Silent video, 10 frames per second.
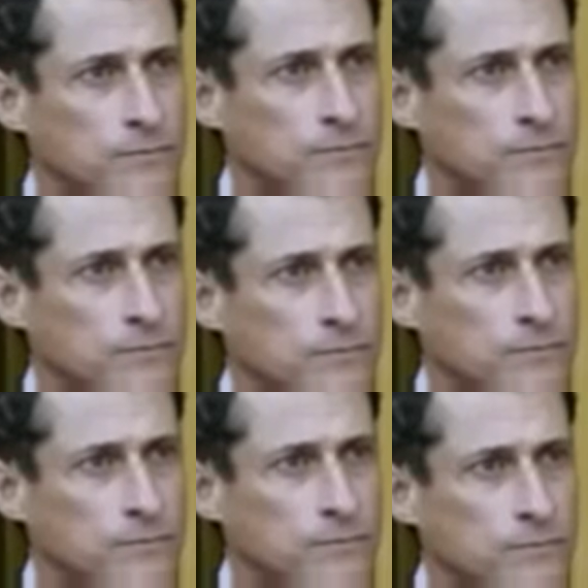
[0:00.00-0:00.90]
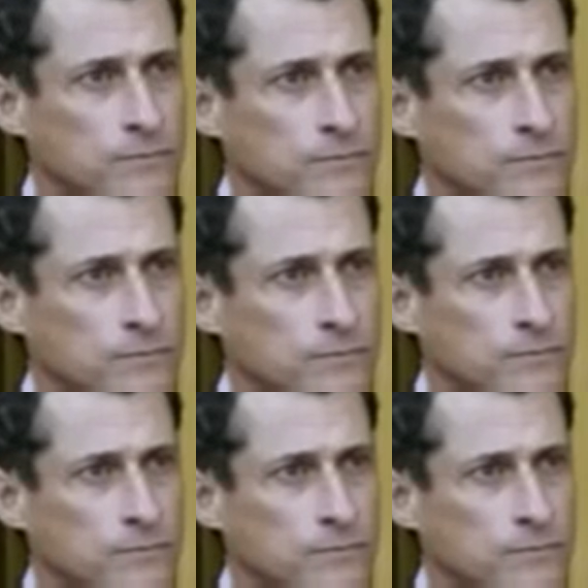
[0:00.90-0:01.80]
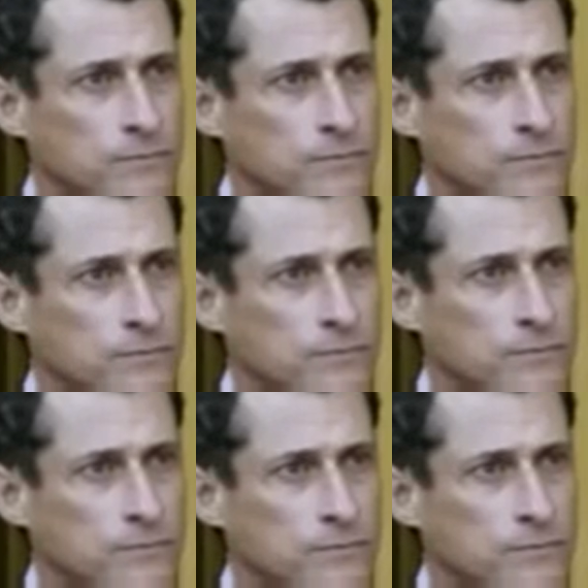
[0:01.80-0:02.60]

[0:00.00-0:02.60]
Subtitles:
(silent)